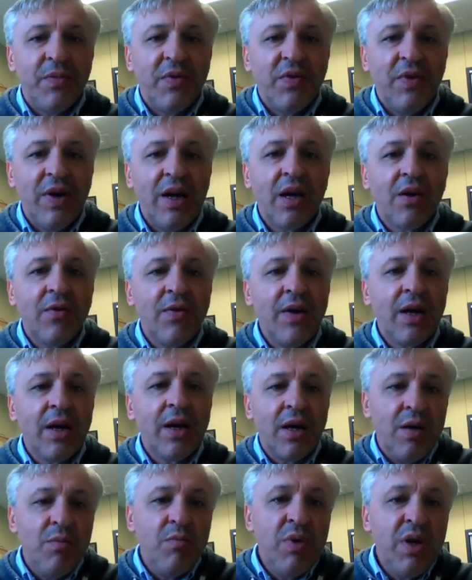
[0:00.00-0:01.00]
very
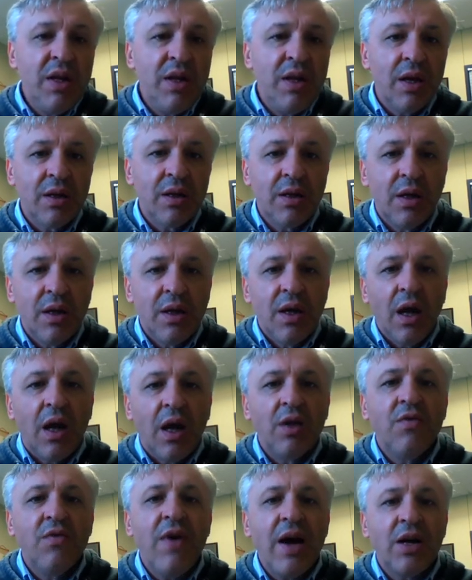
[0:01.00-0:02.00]
quick, immediate
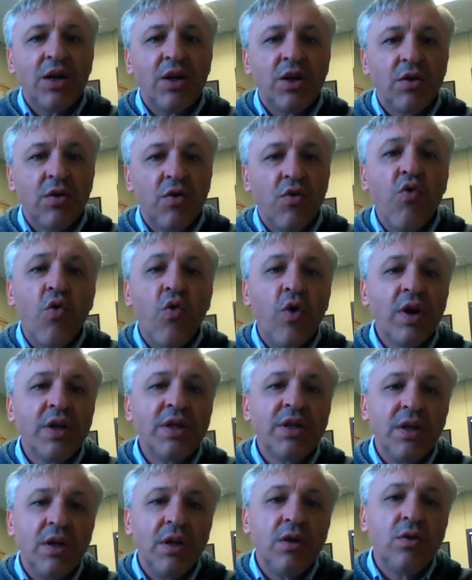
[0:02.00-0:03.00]
conversion of
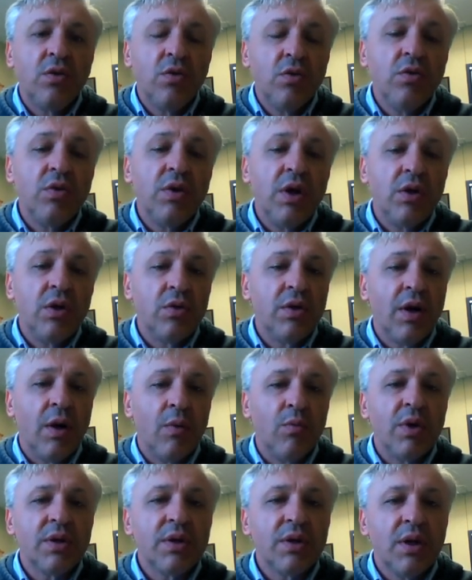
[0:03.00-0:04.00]
words into
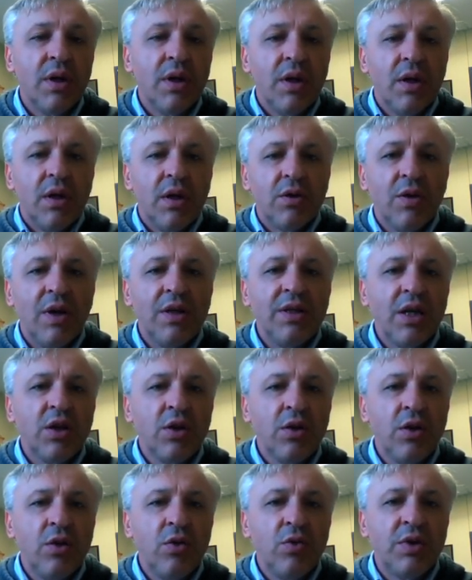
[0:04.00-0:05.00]
numbers. Let's
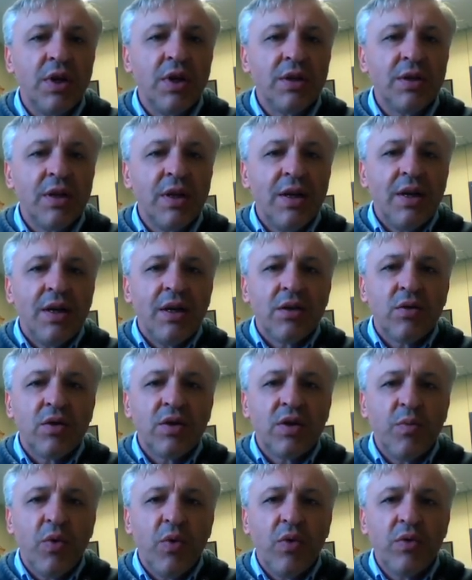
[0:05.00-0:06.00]
actually do this.
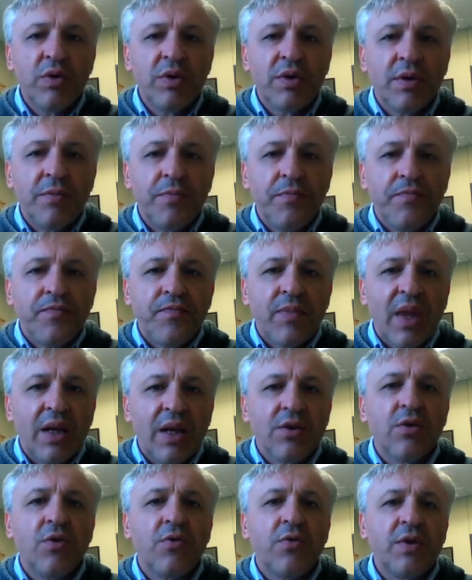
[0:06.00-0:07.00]

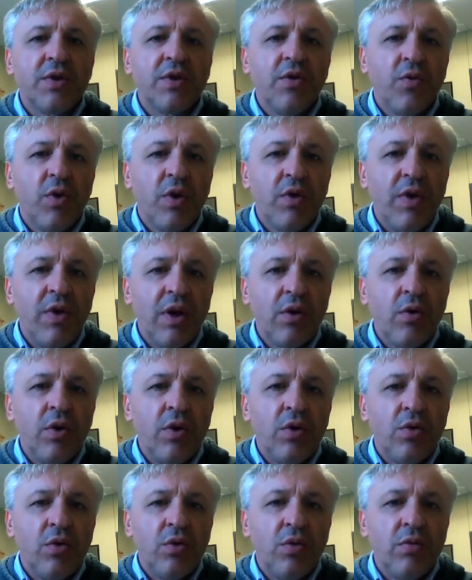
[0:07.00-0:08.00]
So first of all, we are
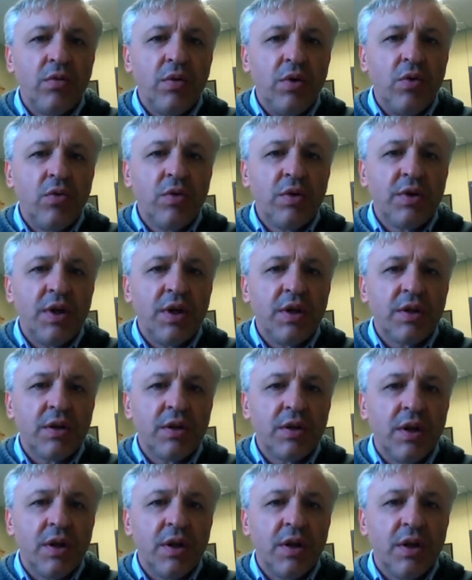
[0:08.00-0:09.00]
going to use
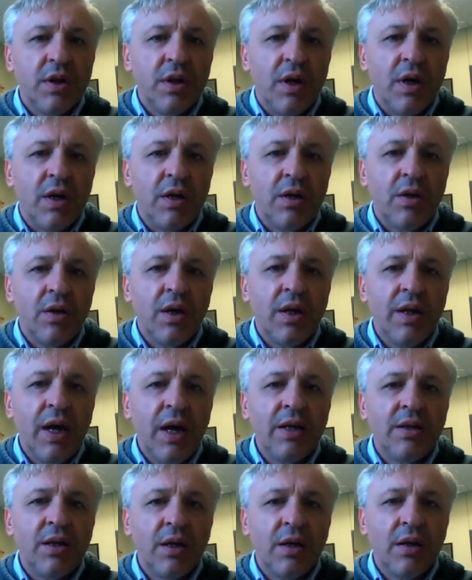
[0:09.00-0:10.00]
this
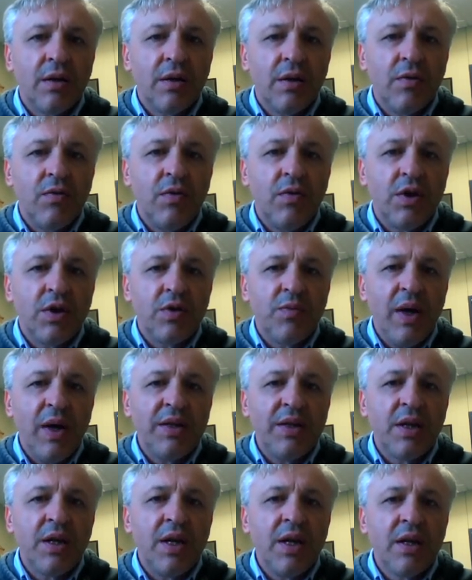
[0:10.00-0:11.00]
tokenizer, which is
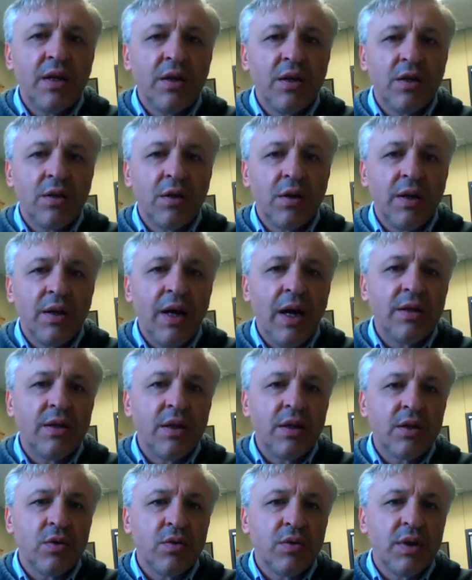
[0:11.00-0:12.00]
basic English
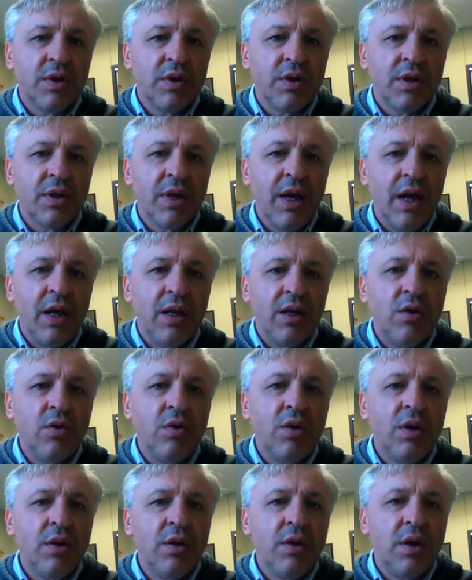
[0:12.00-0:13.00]
tokenizer. So this is again the
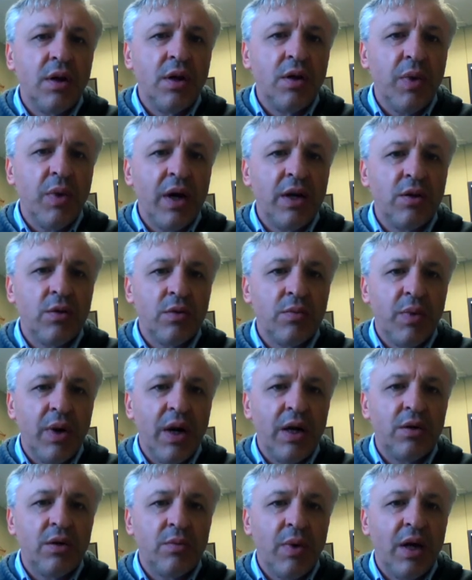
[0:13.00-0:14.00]
utility in
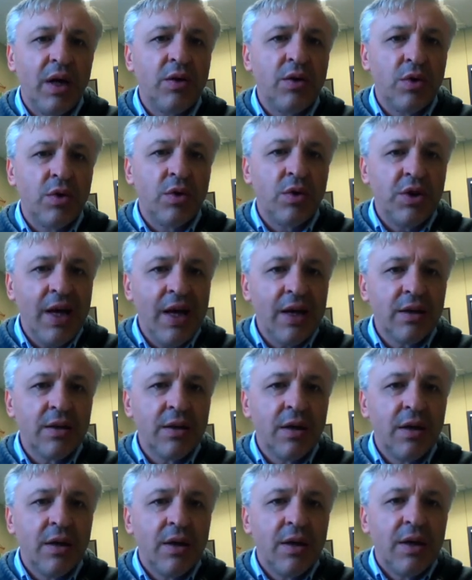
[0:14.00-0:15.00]
PyTorch
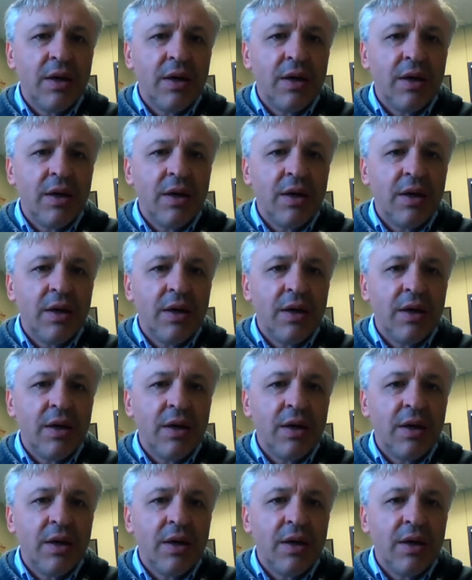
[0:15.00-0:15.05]
text